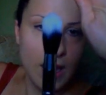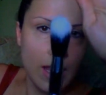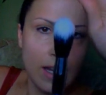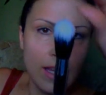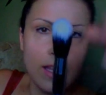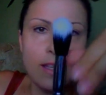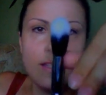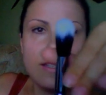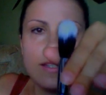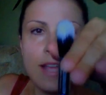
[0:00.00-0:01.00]
It
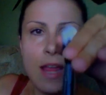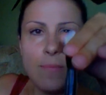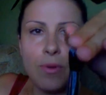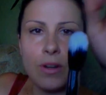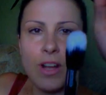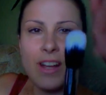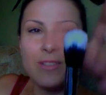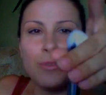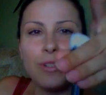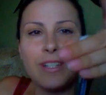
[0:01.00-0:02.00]
is tapered, not
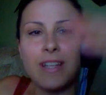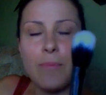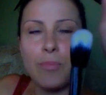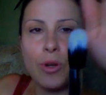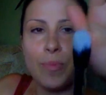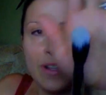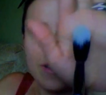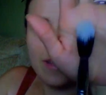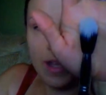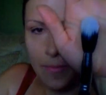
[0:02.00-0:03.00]
really tapered, but
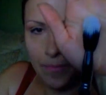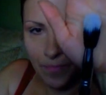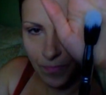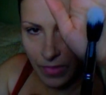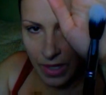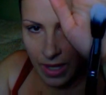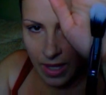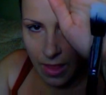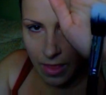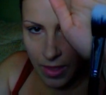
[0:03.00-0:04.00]
it's
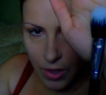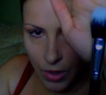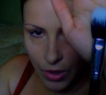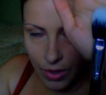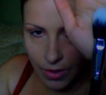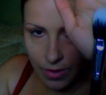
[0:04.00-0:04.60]
thinner.